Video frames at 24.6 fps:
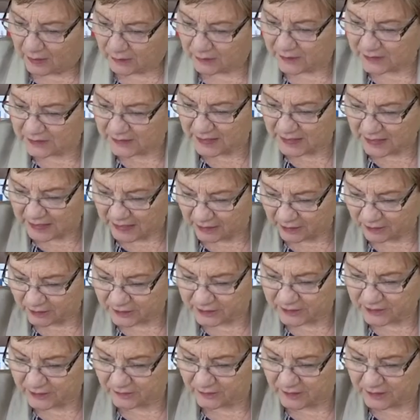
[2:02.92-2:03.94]
Let's get out our
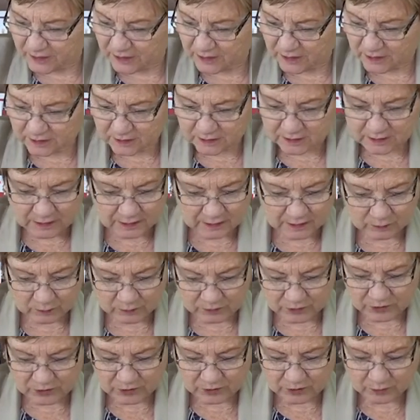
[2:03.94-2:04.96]
dividend, and
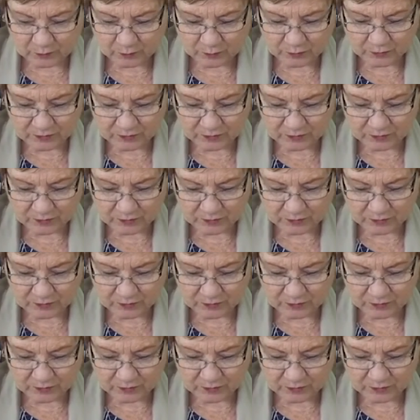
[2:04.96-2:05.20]
we're just going to